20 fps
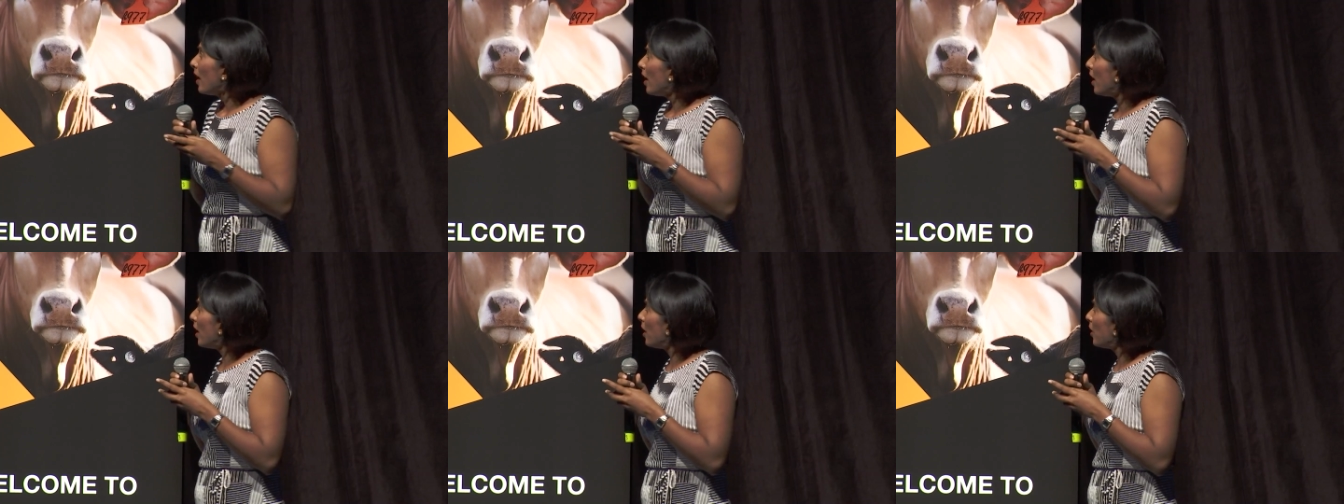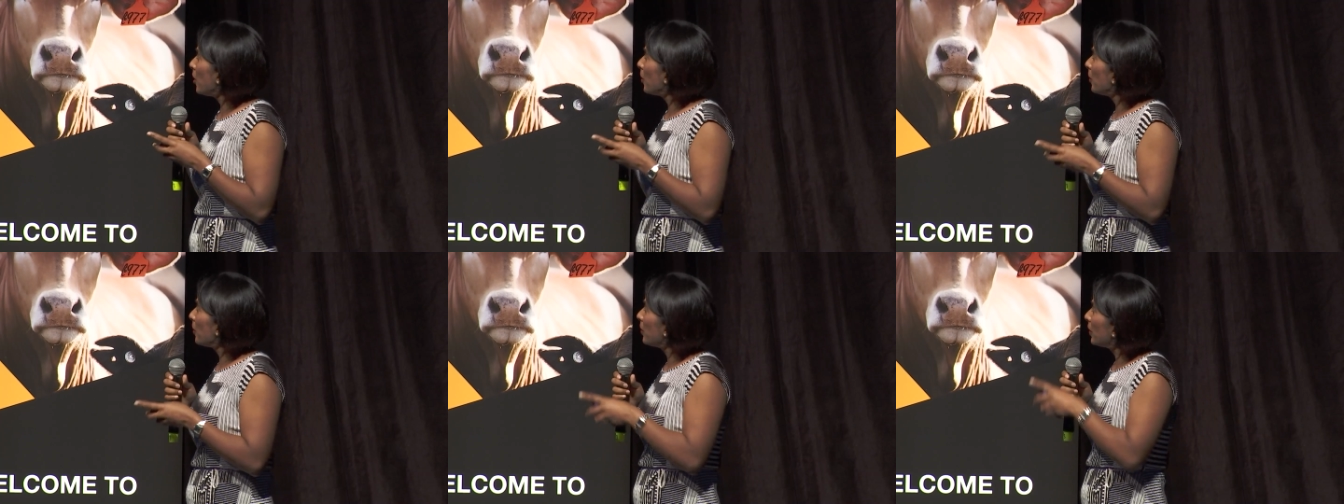
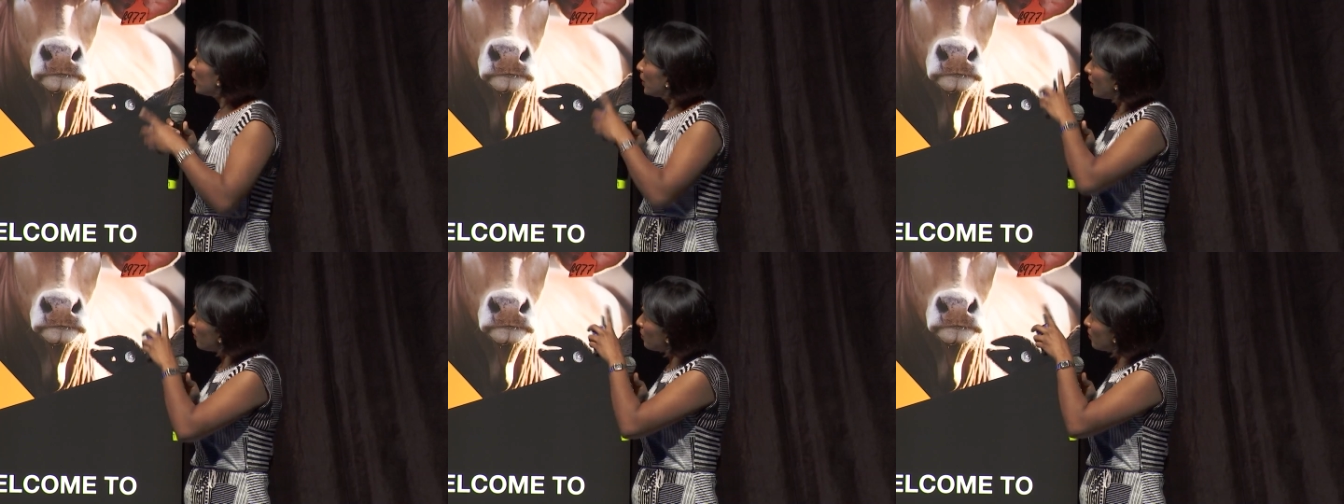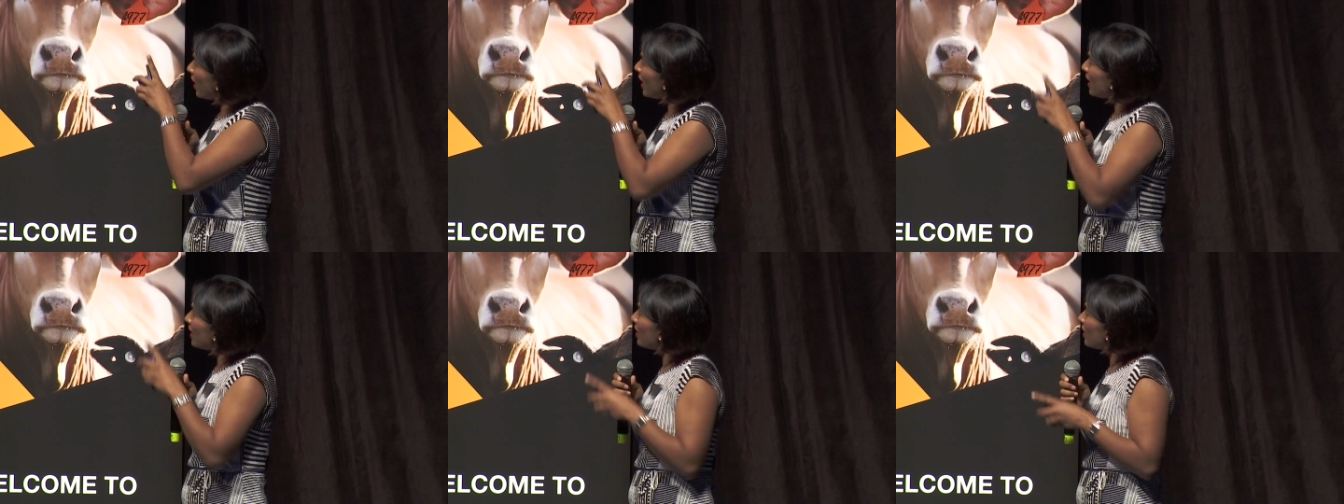
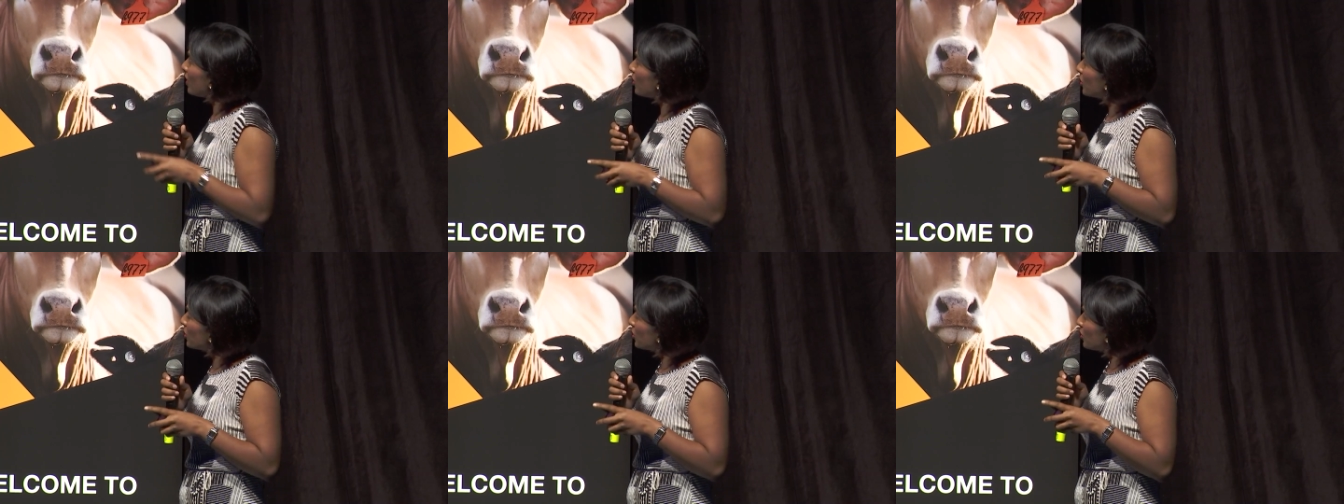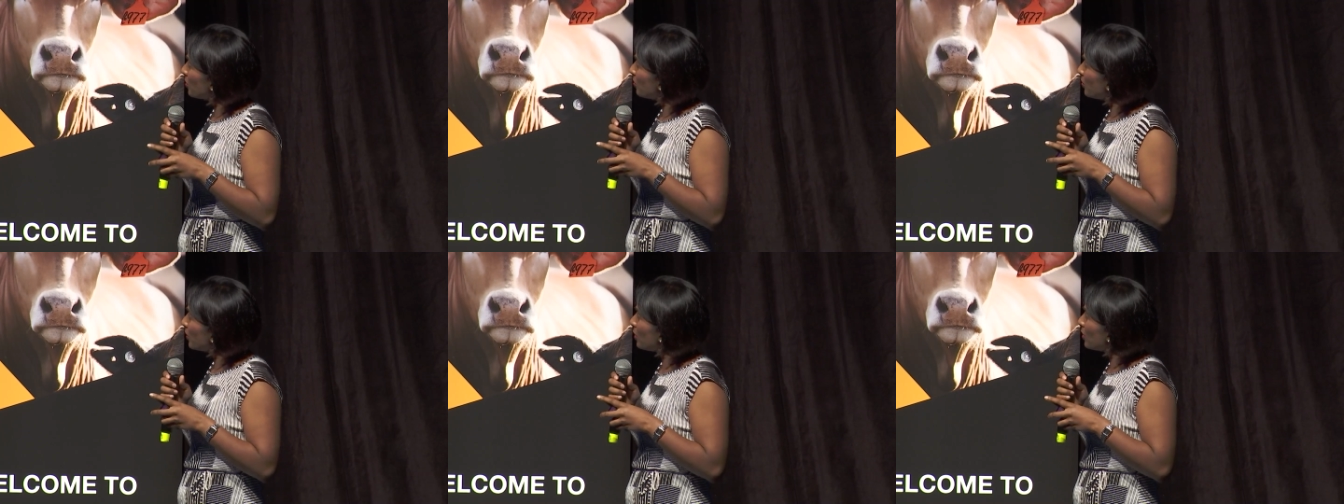Mining
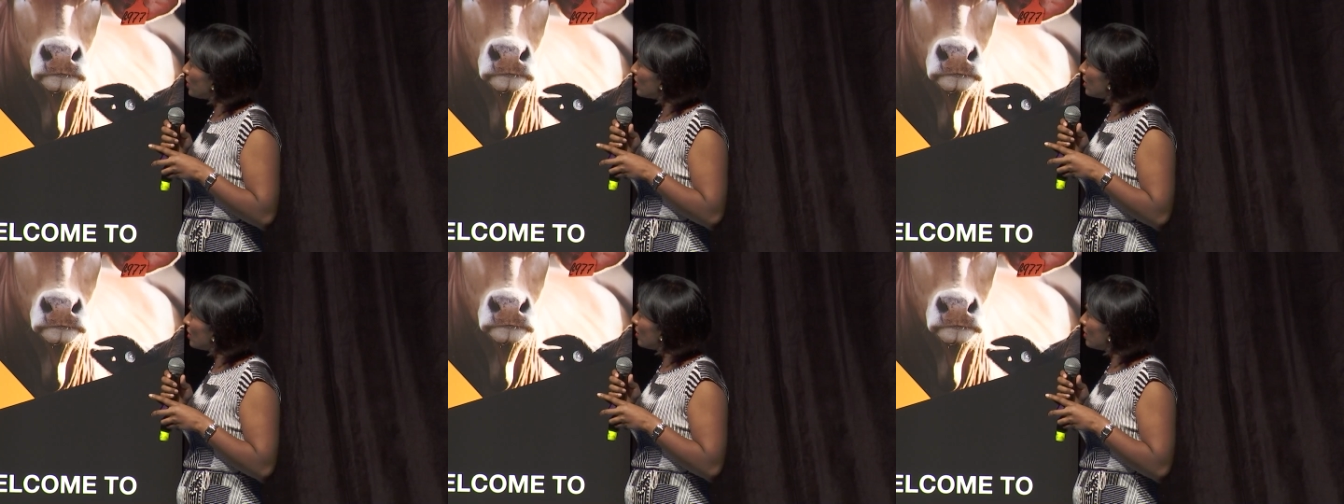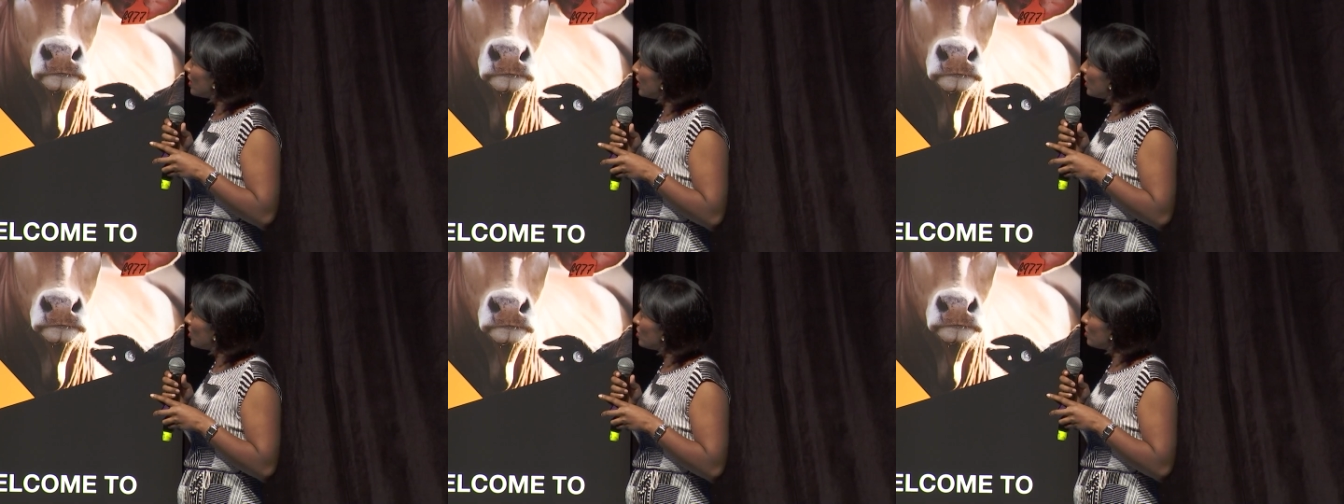contributes to the
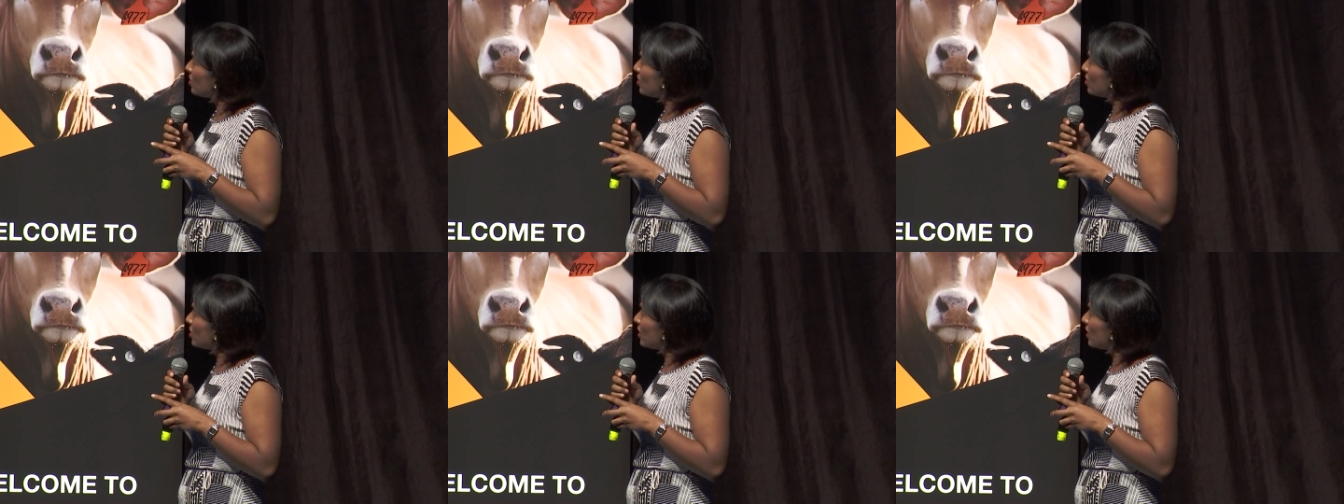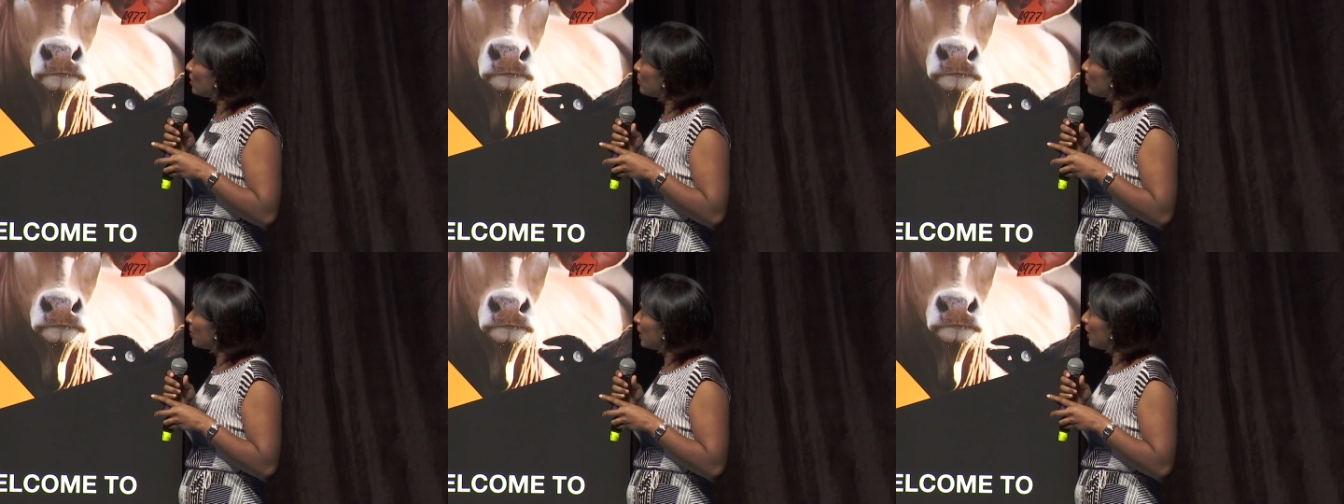nation's
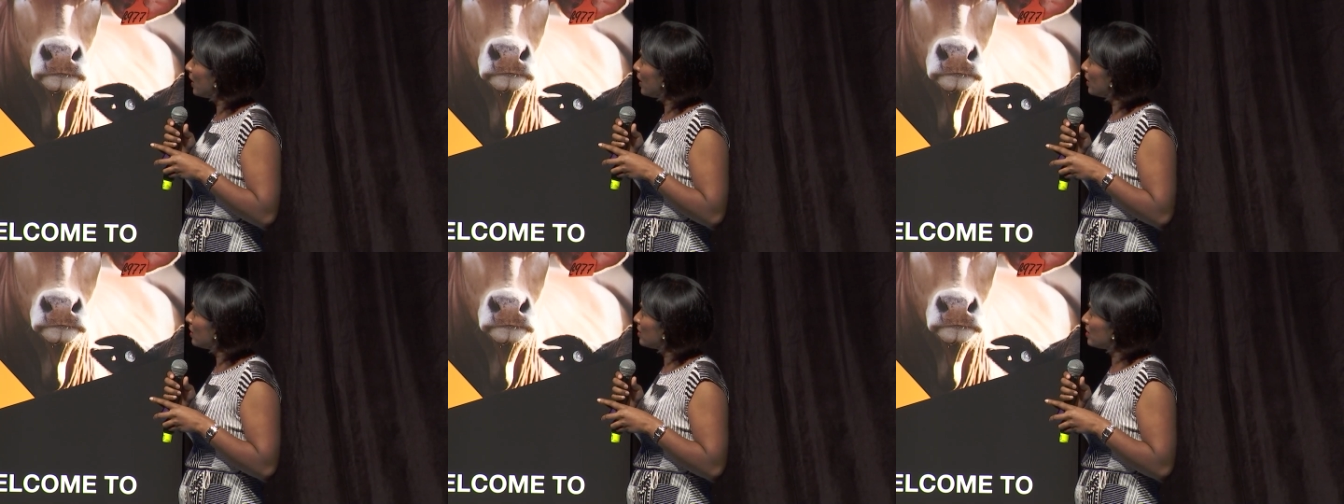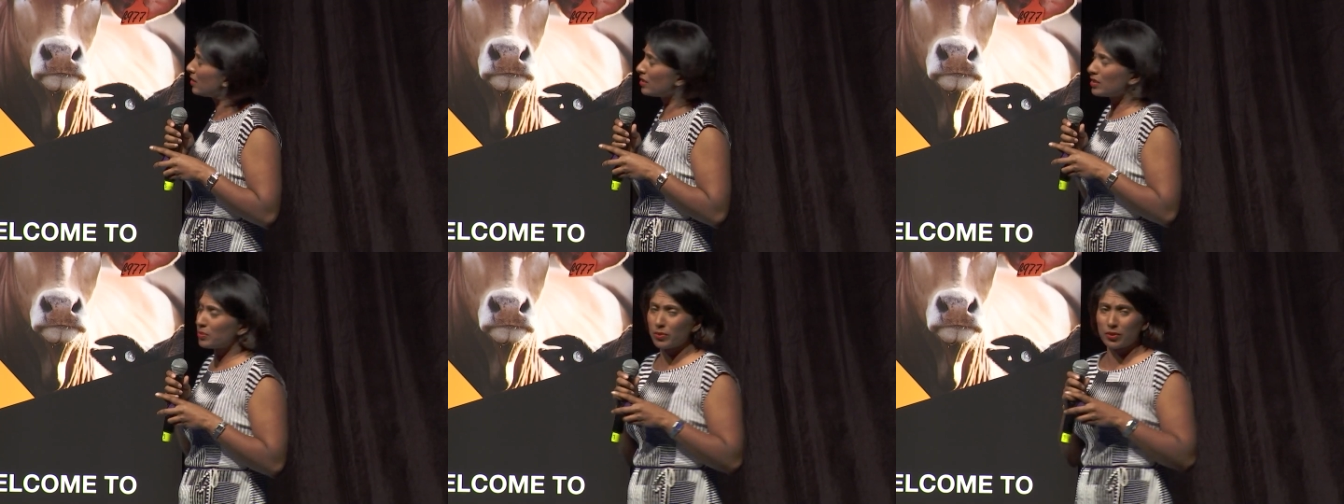GDP
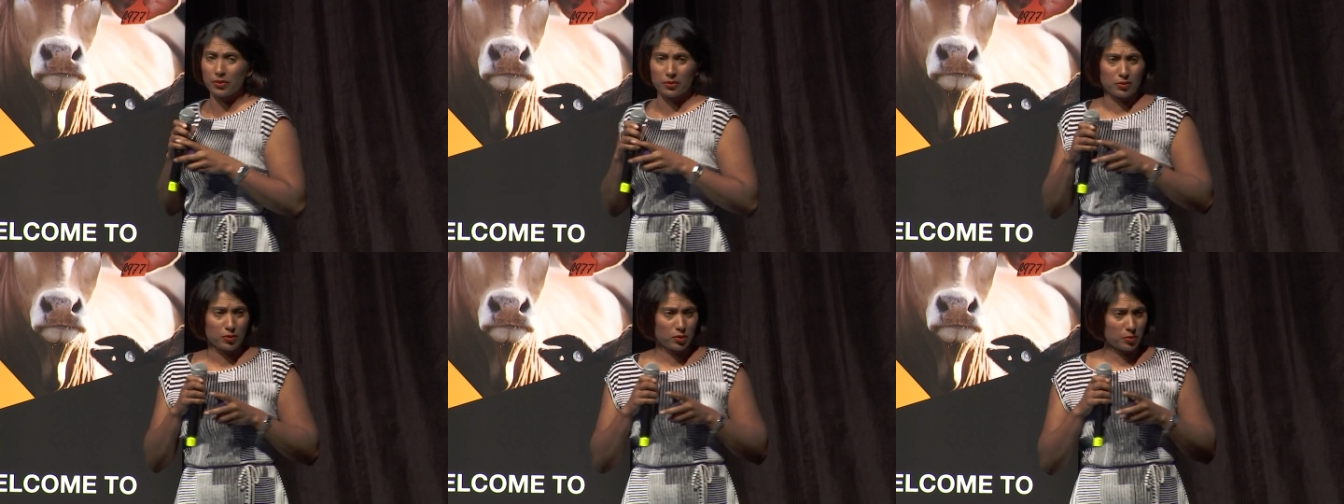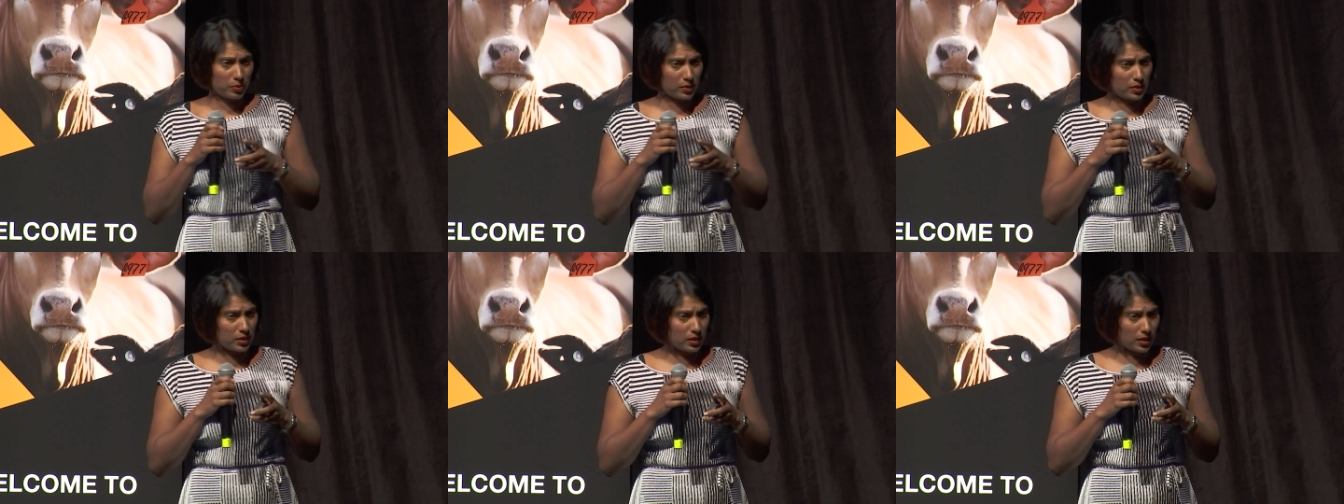
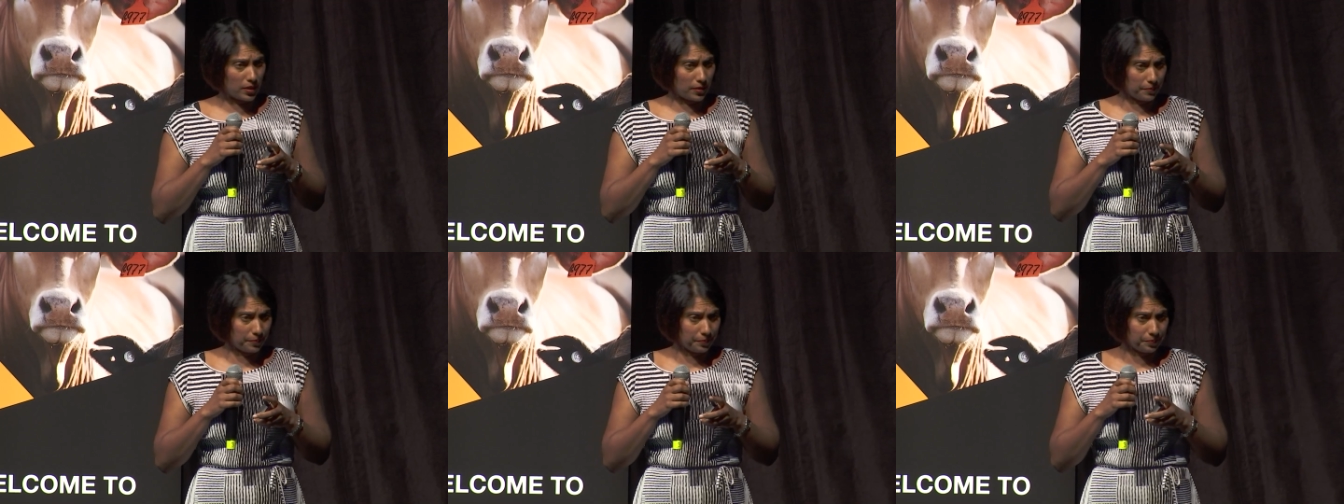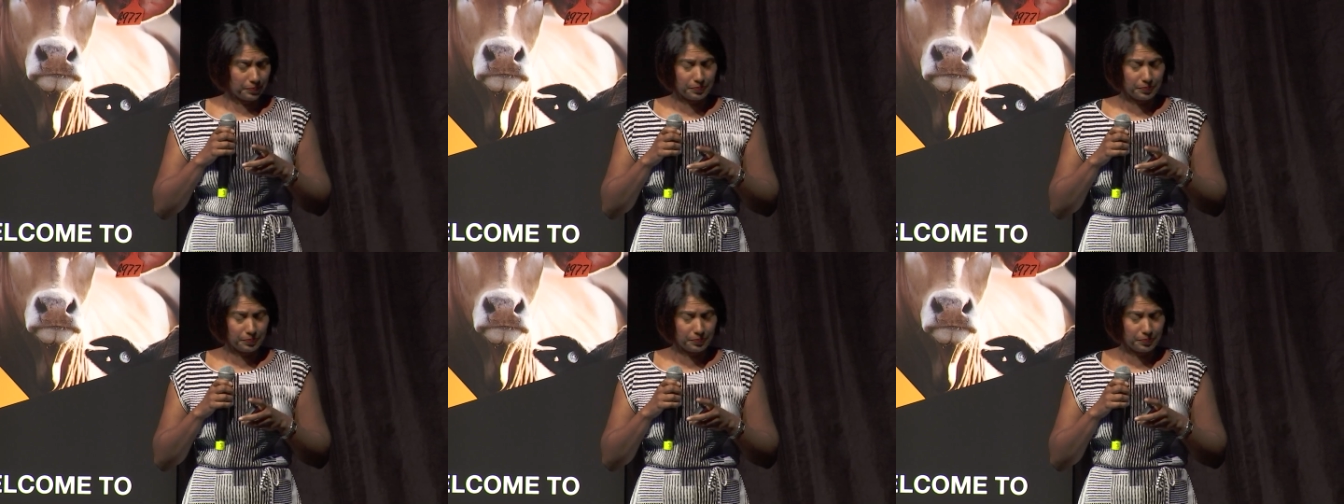6.4%.